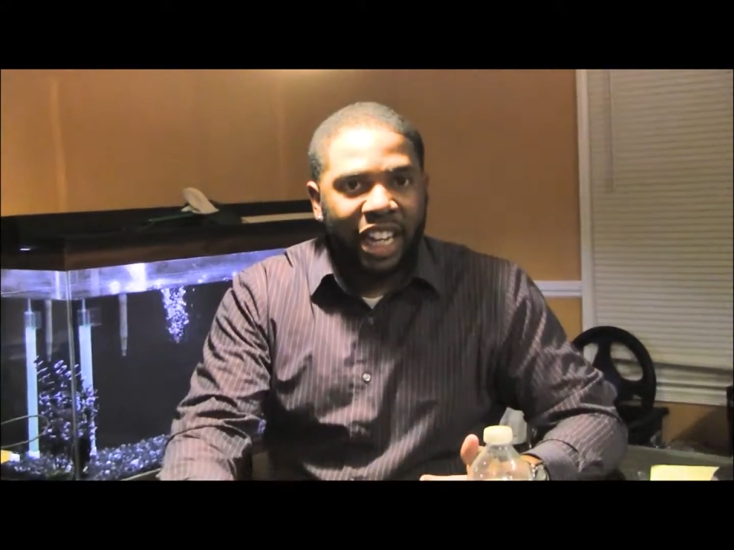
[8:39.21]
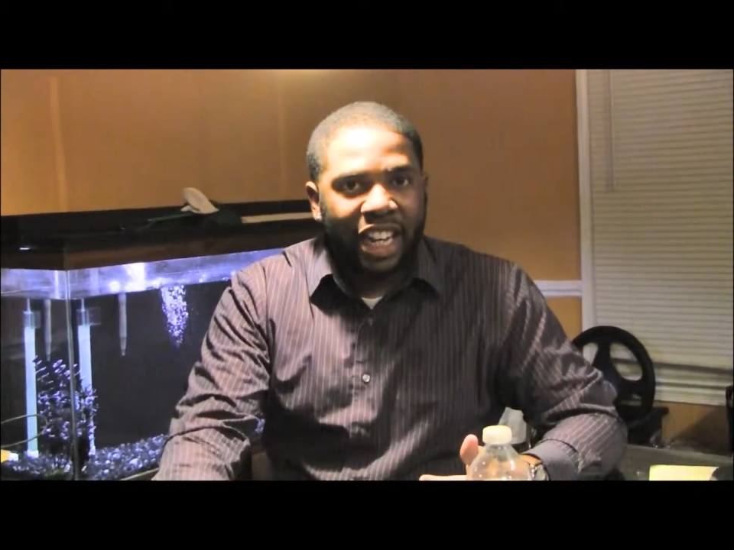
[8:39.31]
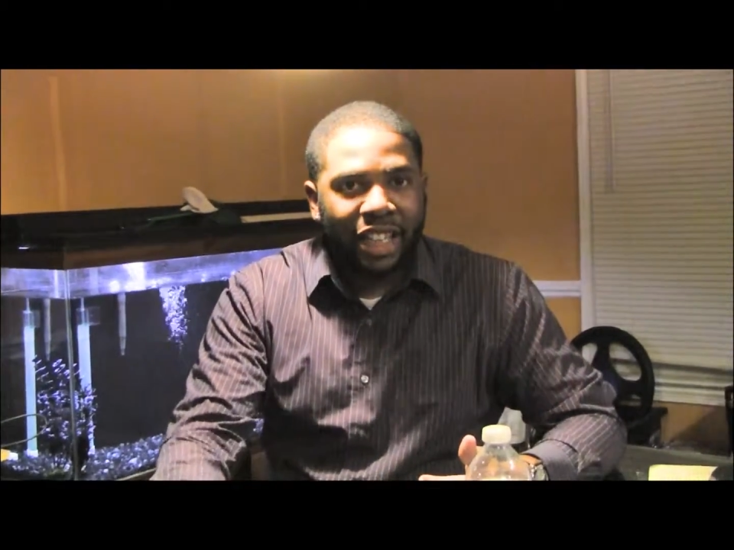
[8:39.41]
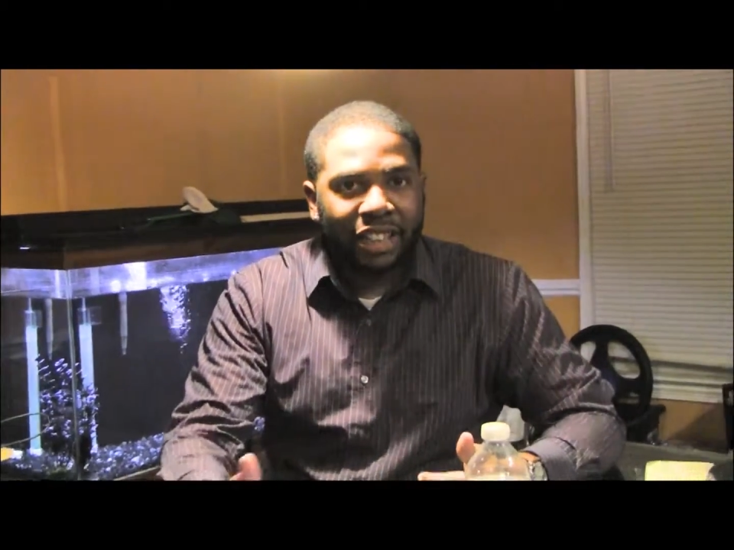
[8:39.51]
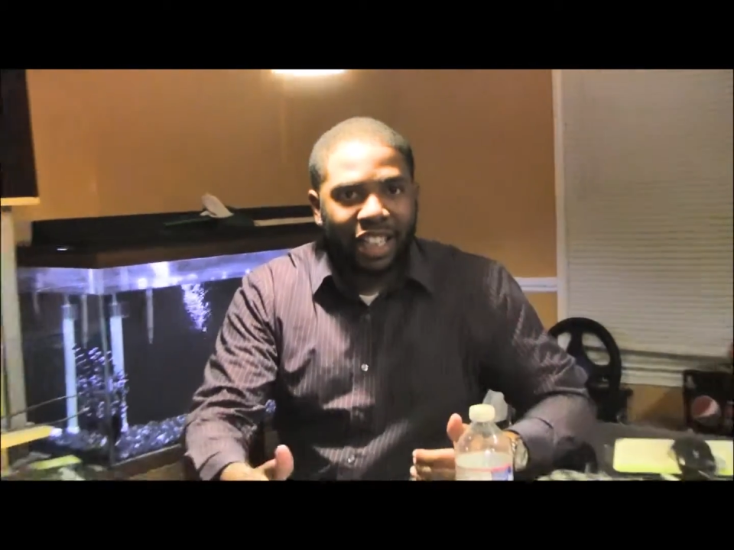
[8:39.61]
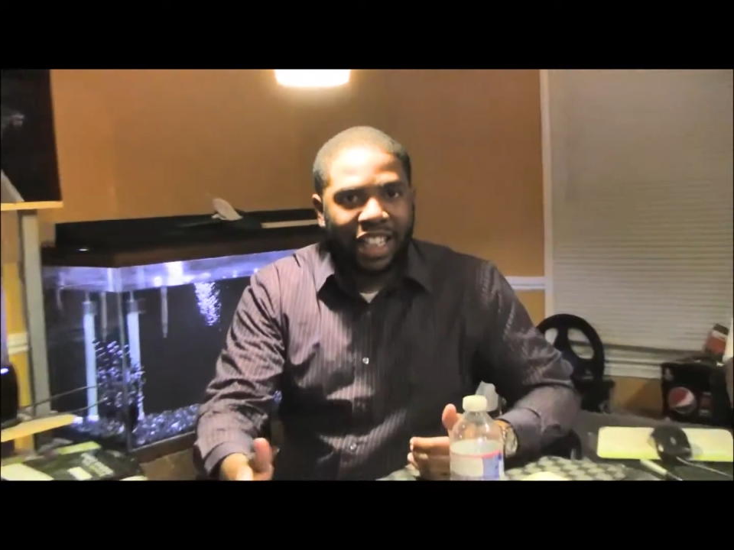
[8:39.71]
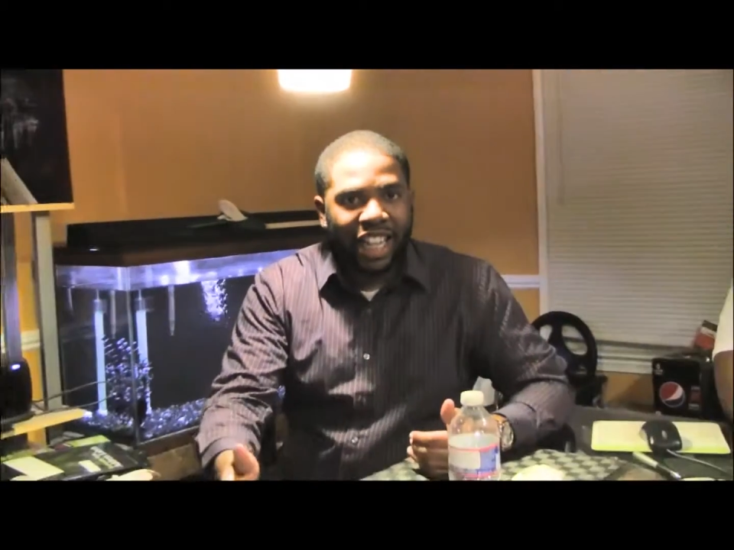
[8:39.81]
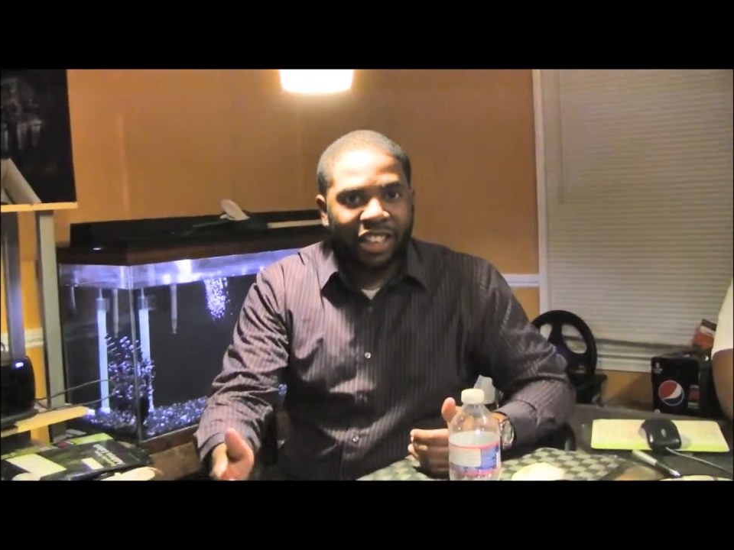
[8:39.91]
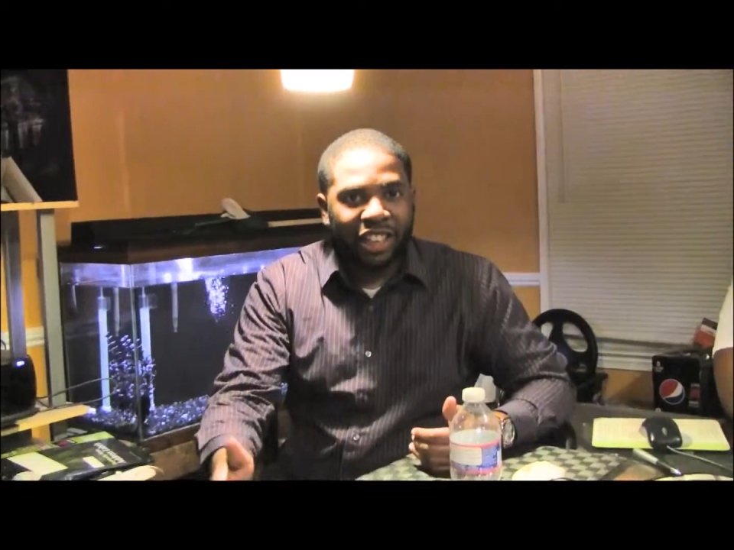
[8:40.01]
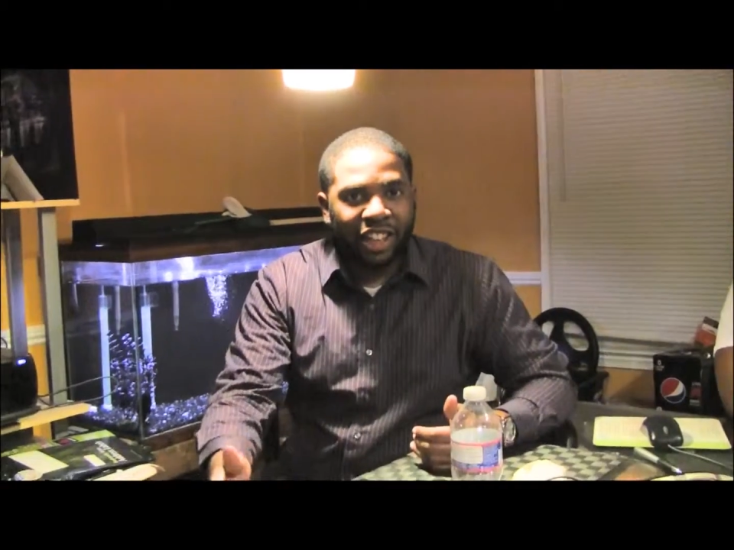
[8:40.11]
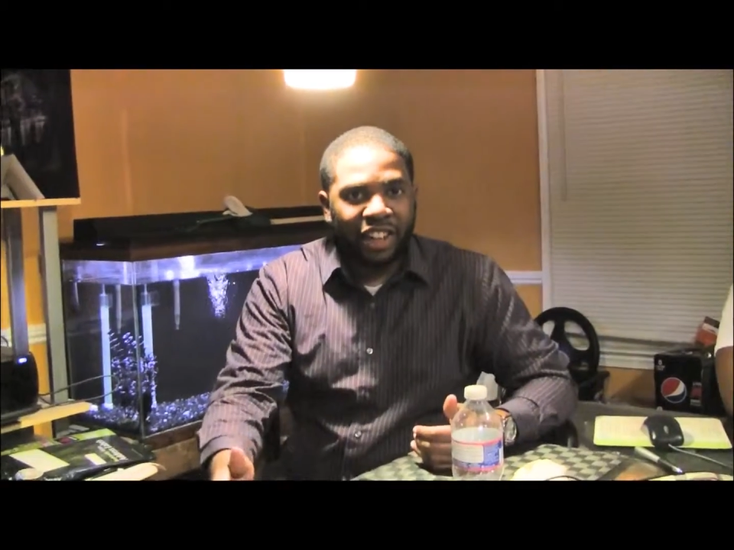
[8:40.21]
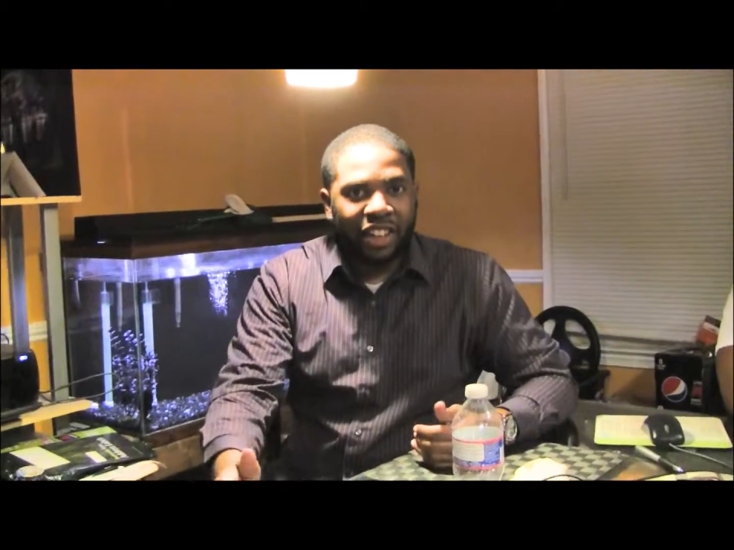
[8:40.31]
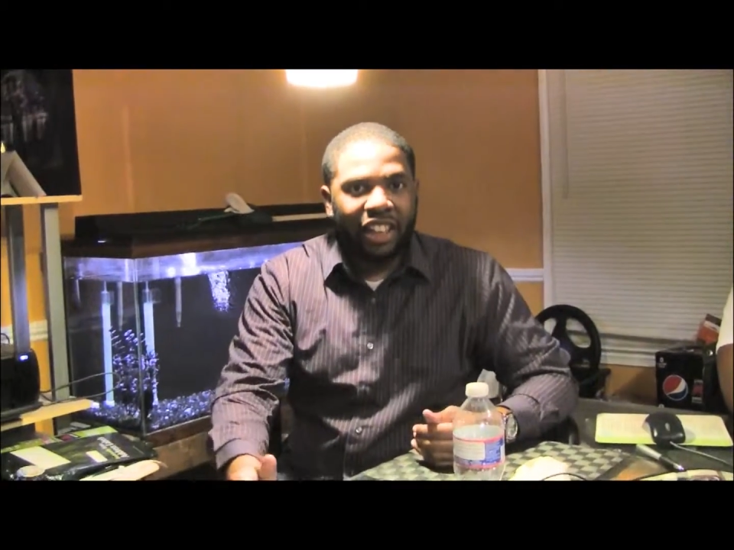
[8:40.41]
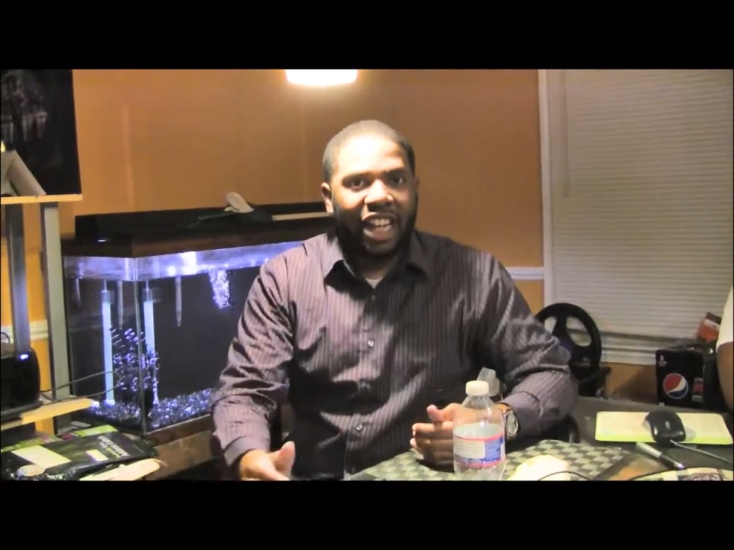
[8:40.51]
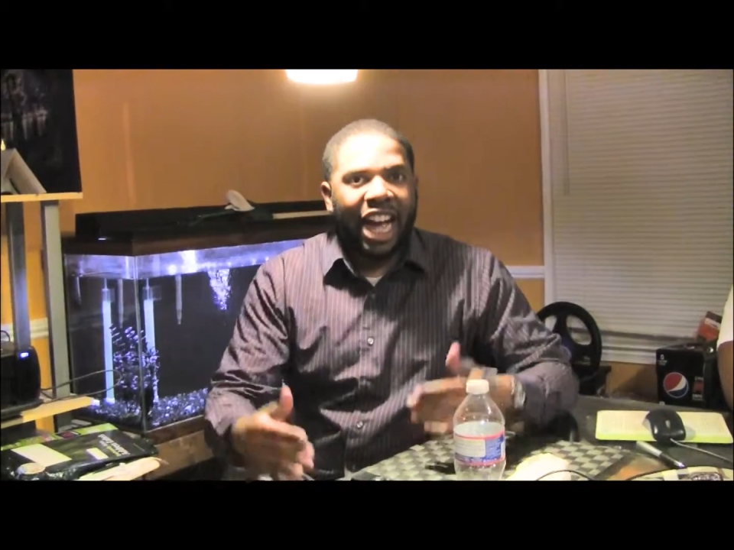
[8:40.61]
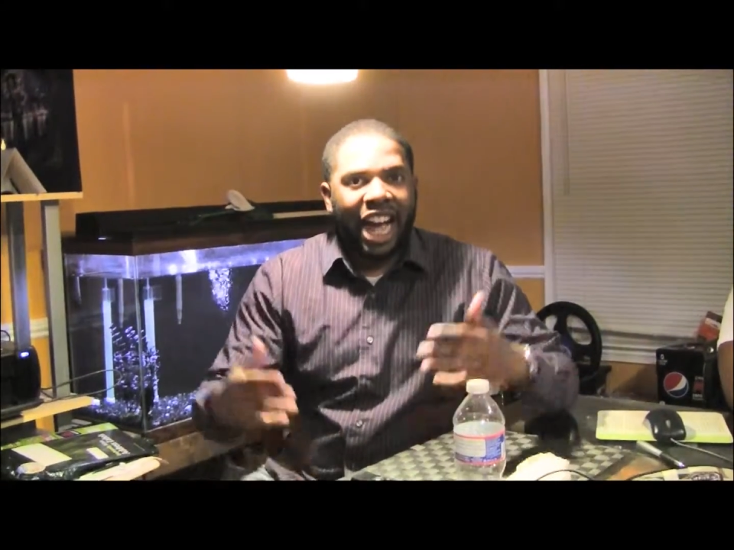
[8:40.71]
years, 10 years to learn,